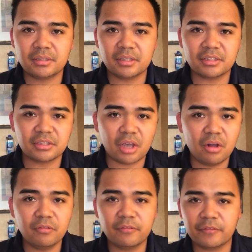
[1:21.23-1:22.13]
to
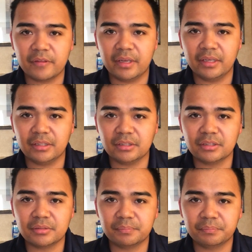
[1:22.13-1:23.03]
solve
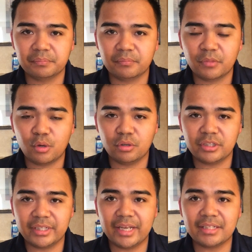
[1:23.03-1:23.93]
things or
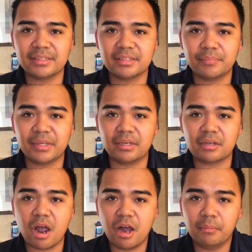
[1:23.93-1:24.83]
to get something
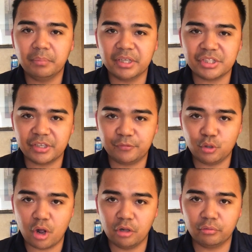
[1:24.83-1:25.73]
accomplished if
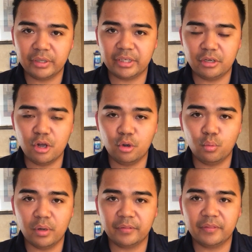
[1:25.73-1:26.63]
you already know
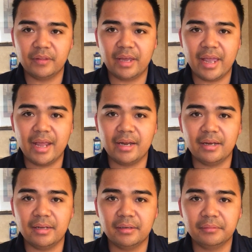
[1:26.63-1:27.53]
what the
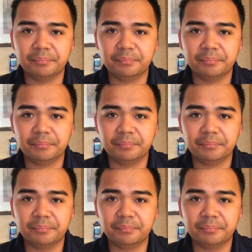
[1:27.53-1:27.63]
end